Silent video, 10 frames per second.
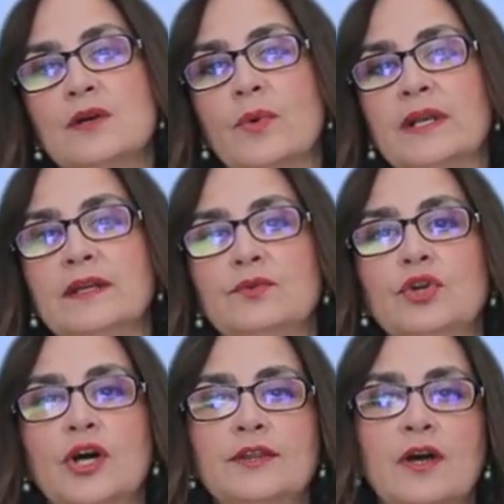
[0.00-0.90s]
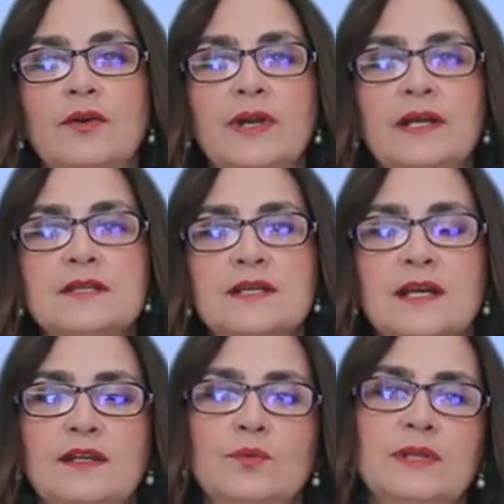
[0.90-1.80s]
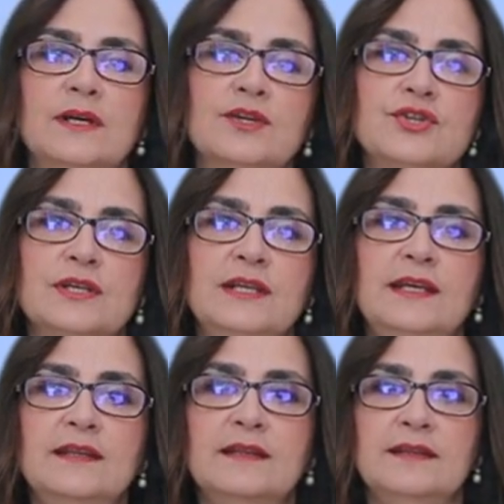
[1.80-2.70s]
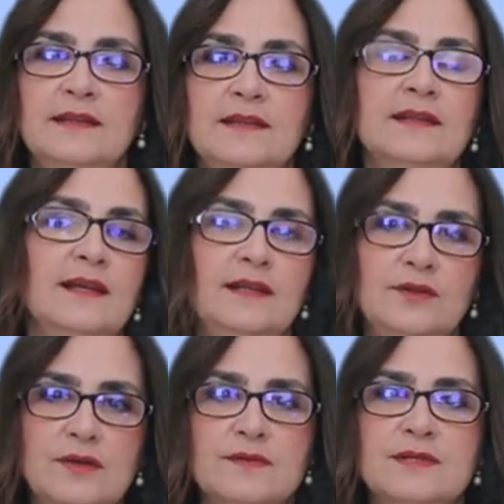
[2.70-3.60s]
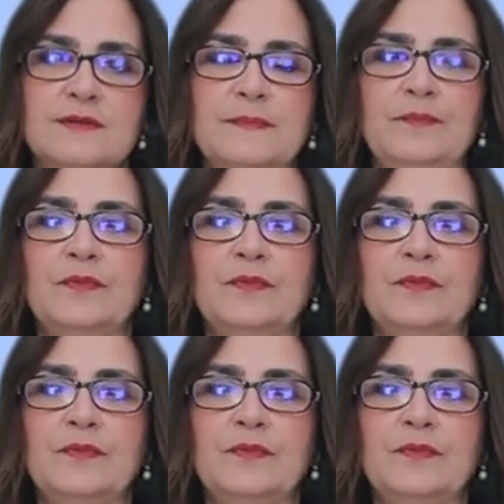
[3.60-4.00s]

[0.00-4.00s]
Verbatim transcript: where they do not tolerate any reduction in the daily dose.